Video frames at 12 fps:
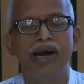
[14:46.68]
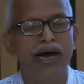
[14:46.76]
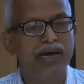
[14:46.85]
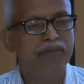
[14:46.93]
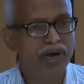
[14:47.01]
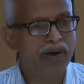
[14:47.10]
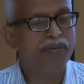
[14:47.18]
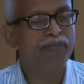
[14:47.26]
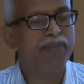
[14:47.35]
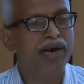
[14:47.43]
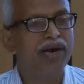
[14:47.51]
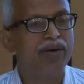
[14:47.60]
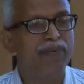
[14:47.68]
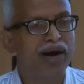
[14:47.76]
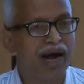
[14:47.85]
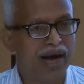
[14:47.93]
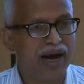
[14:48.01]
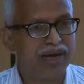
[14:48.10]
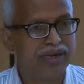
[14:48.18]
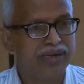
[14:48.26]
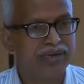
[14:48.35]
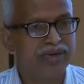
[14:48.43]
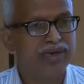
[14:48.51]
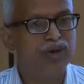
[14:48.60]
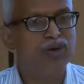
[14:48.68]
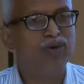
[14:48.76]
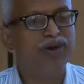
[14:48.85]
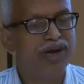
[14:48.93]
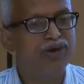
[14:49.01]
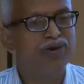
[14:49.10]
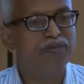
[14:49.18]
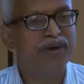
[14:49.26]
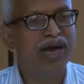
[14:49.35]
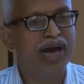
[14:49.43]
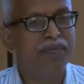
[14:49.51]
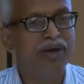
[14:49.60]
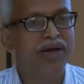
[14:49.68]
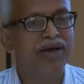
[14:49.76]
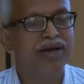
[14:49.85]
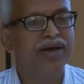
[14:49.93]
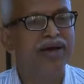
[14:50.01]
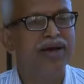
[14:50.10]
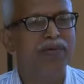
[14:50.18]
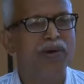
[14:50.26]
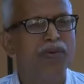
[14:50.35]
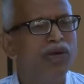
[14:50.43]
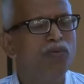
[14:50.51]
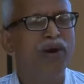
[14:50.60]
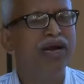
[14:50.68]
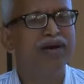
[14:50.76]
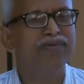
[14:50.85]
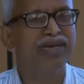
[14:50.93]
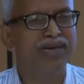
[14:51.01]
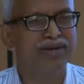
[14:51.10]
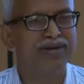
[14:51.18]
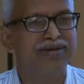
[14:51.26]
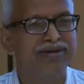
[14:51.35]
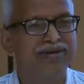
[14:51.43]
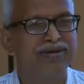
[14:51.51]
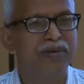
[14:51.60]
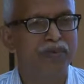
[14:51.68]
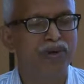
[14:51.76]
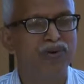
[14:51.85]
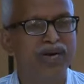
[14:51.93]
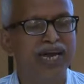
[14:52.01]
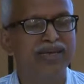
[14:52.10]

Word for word: even if it's made of glass, you know, it will be having Probably You might have seen Suppose you take